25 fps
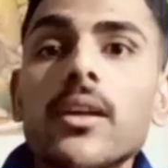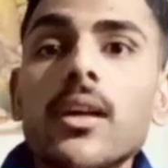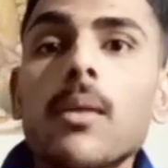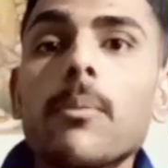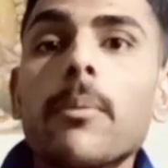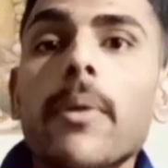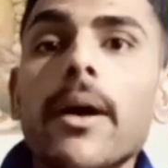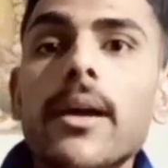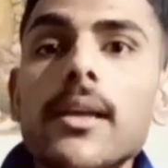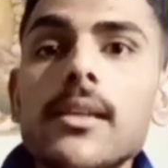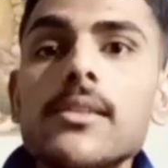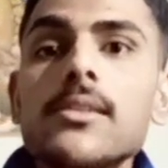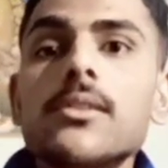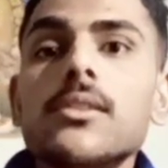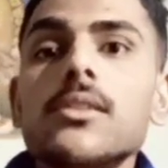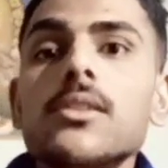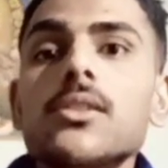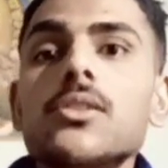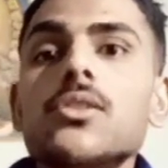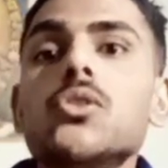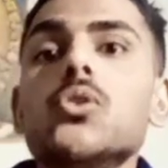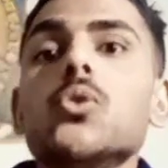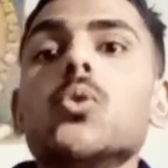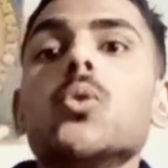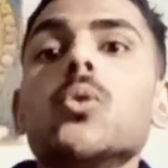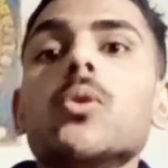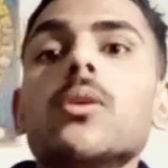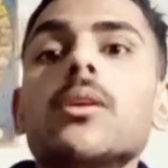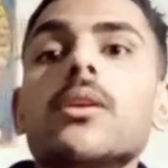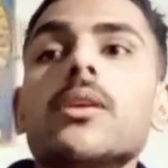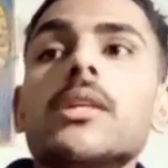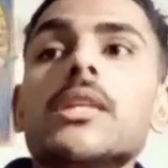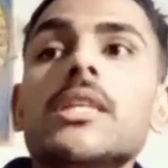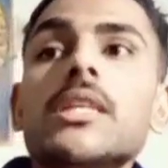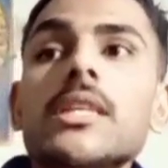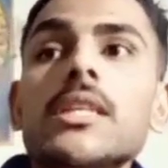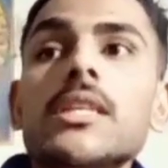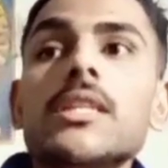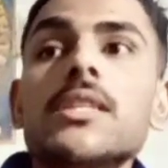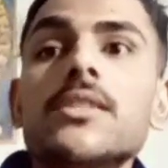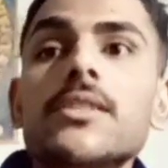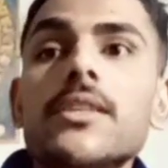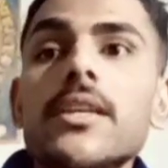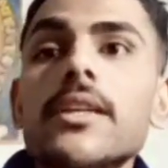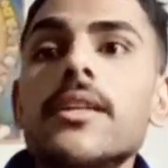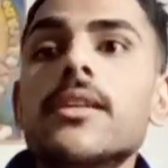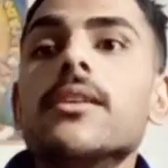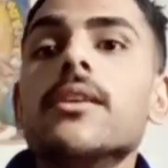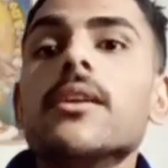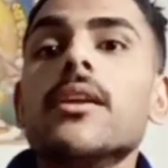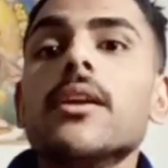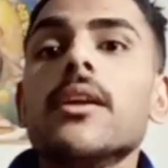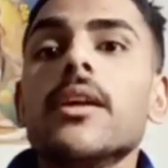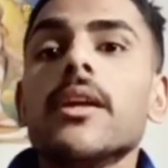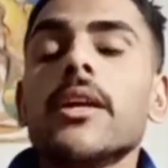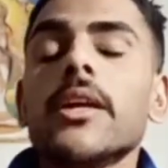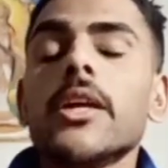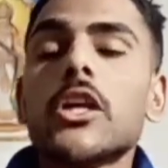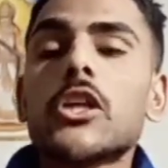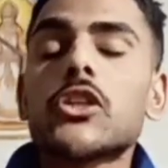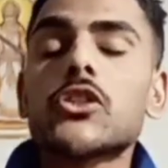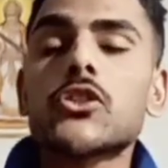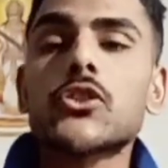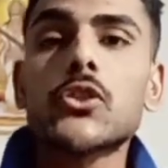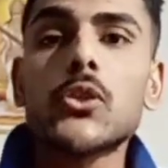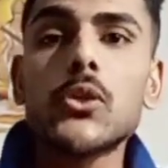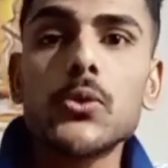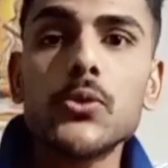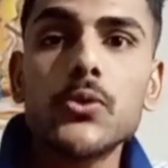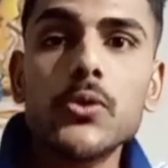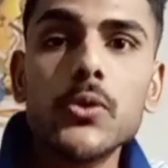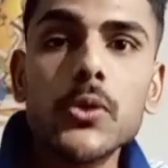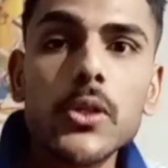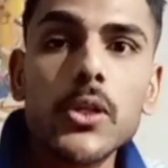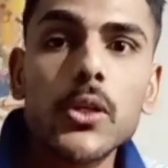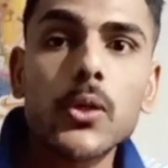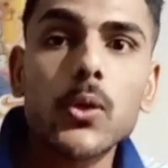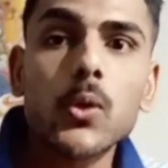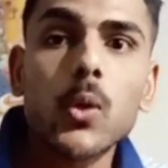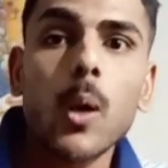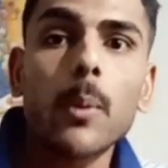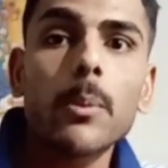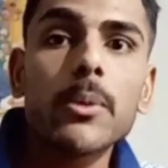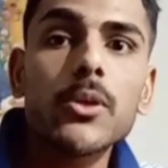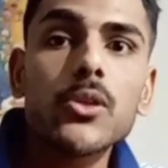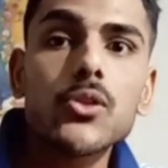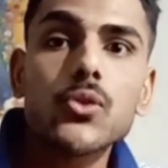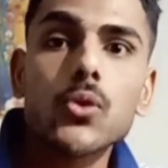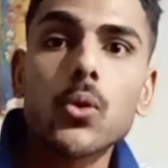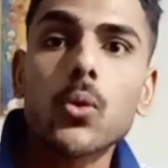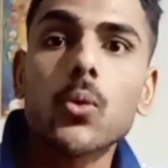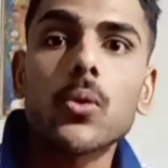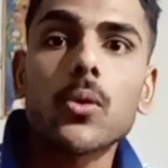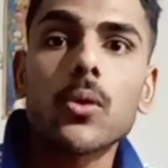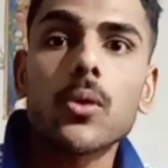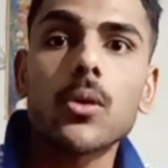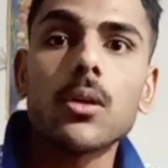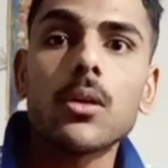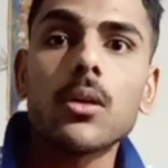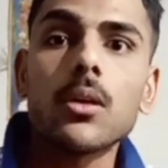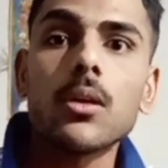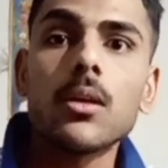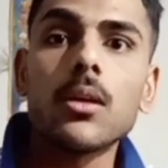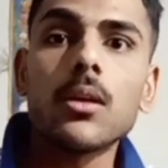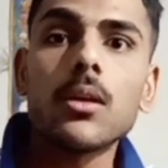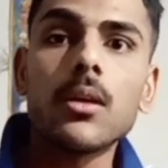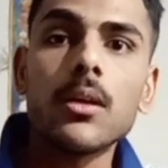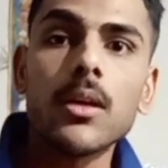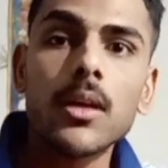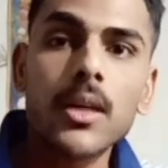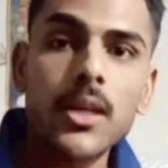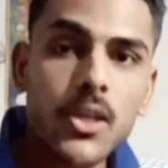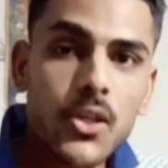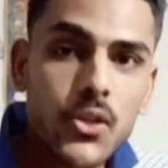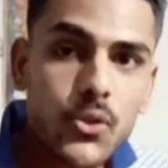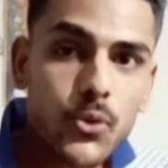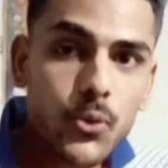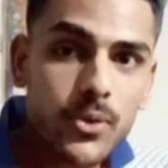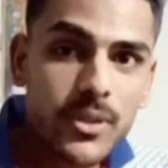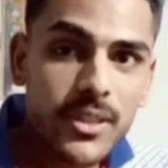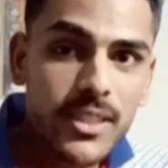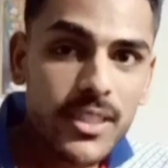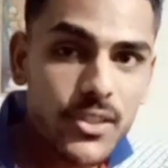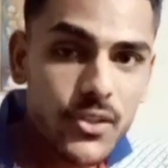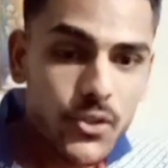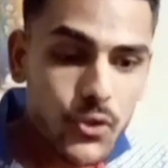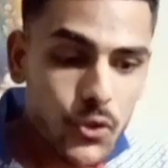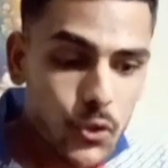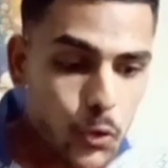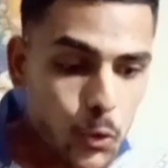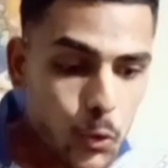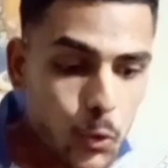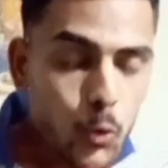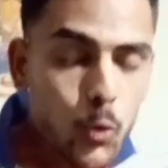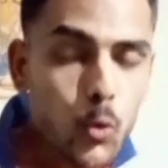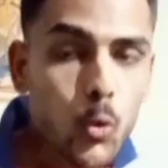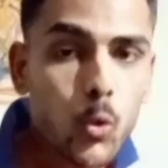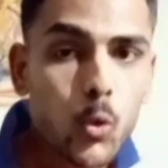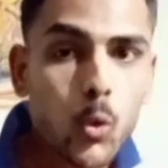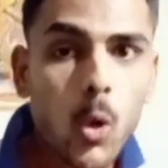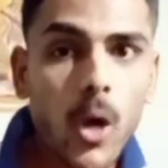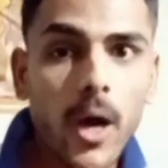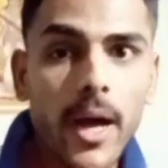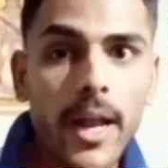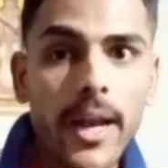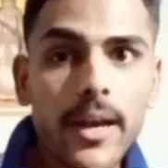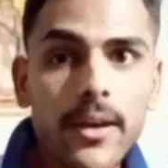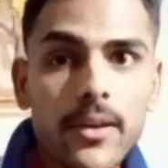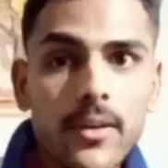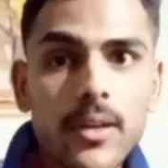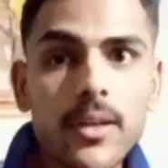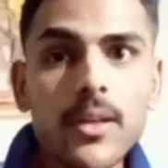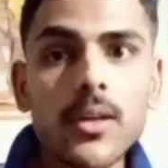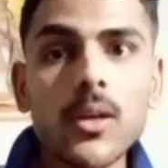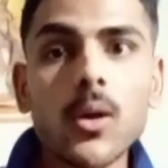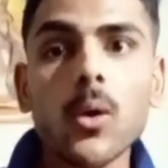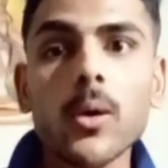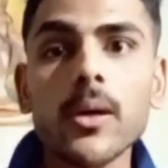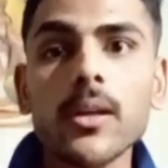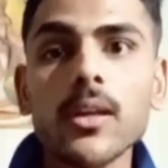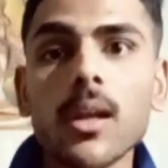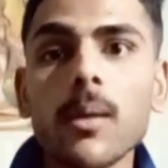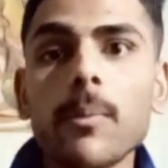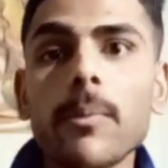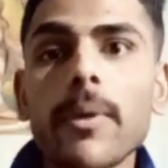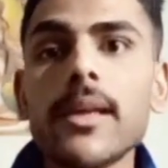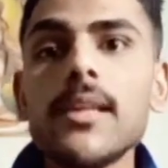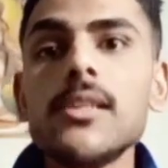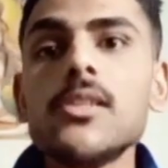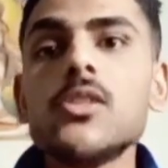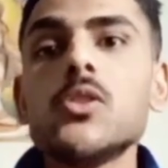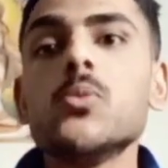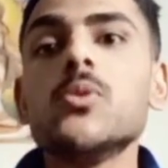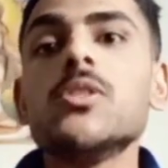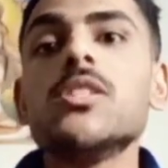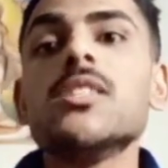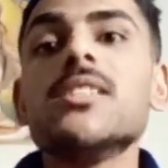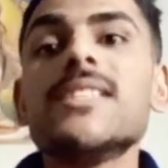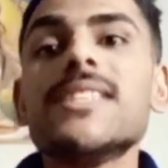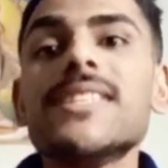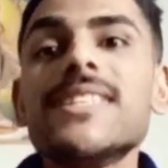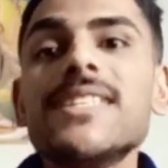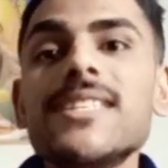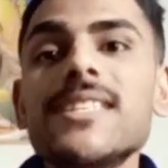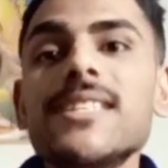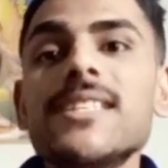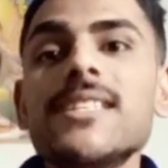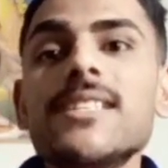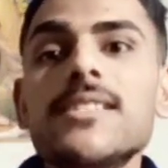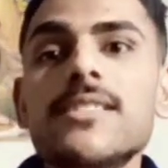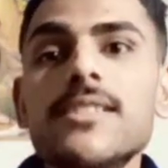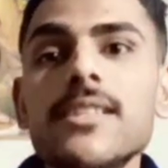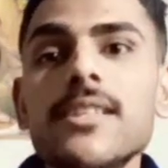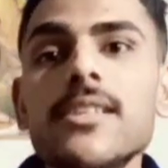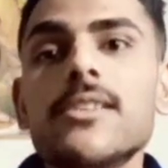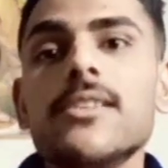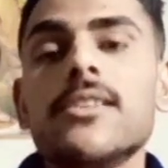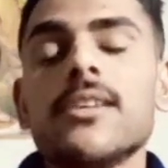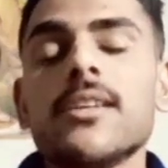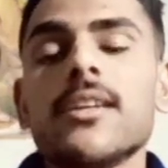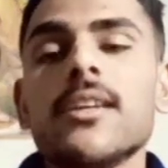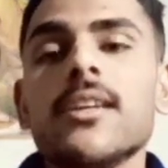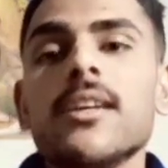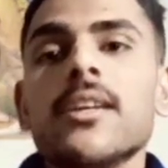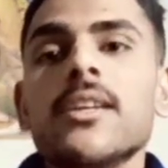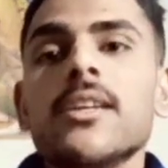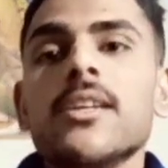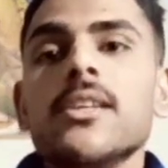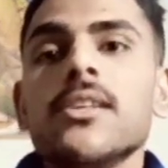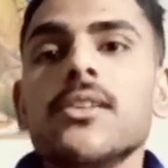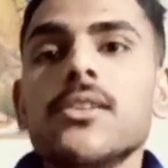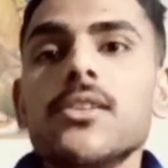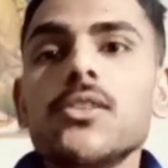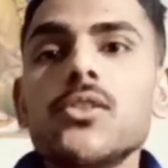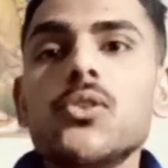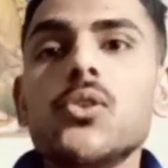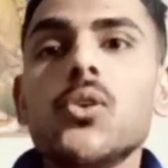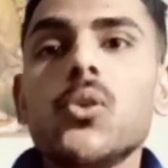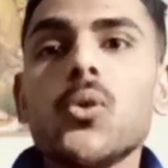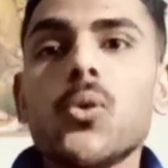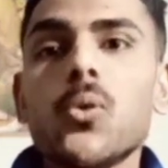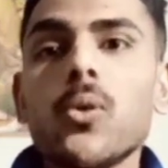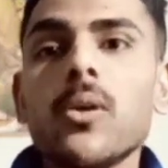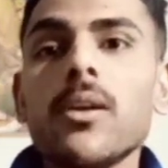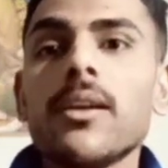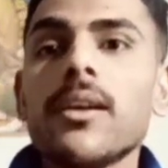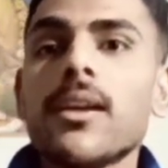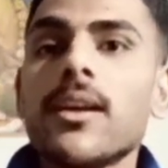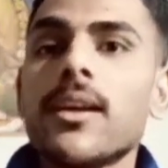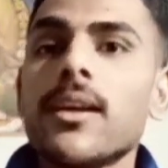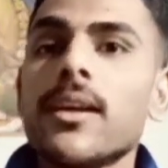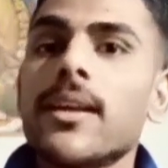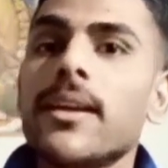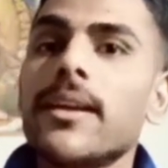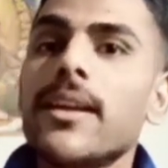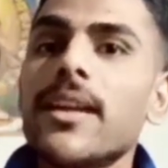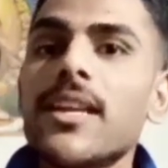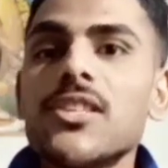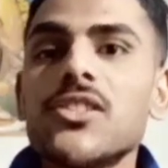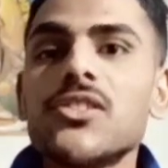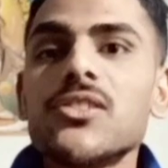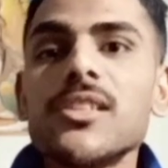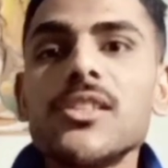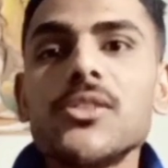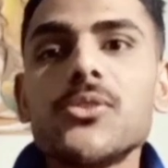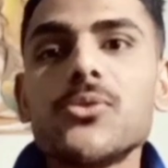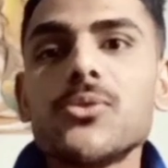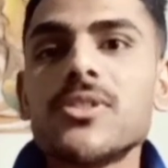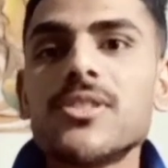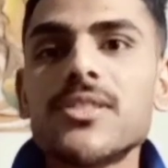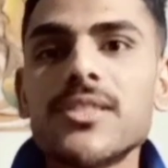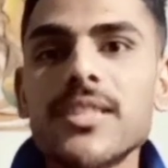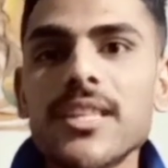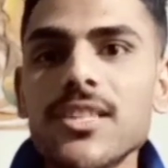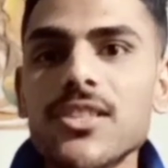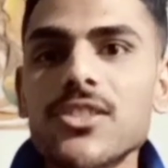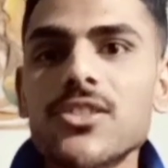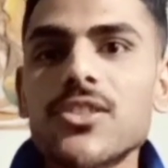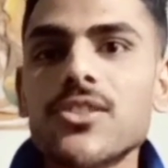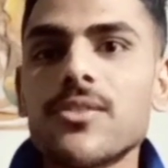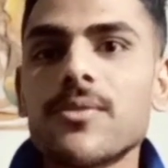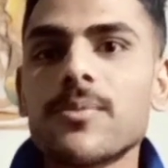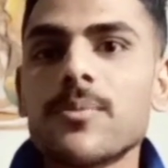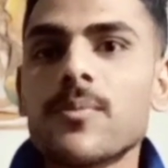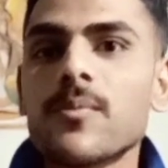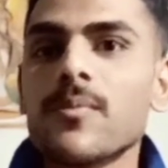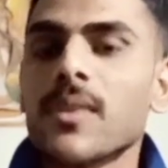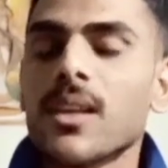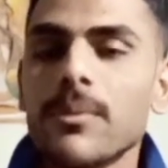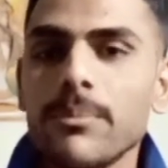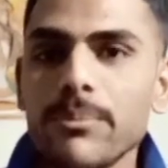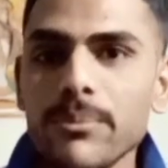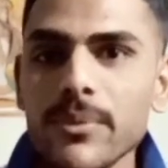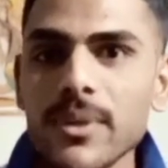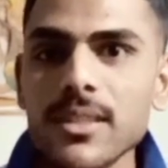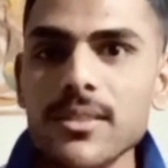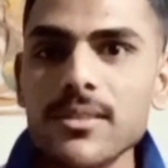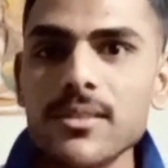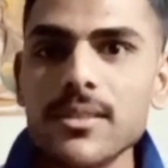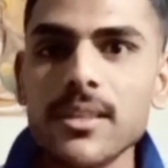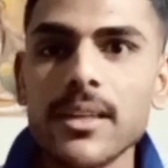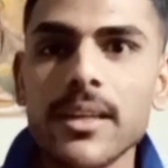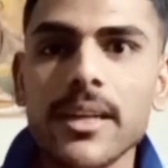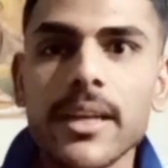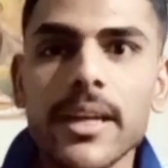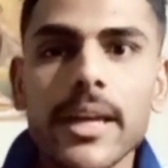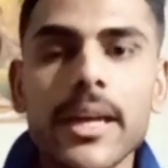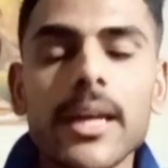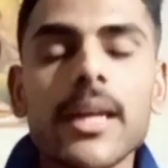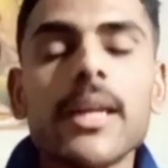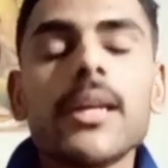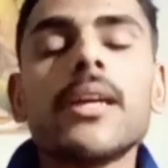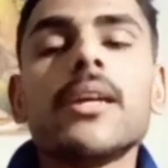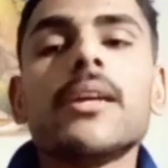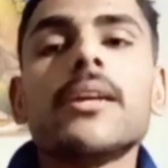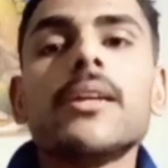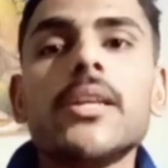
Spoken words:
nautical miles is your EEZ, exclusive economic zone. So this 200 nautical miles, which is EEZ, is your national jurisdiction. Means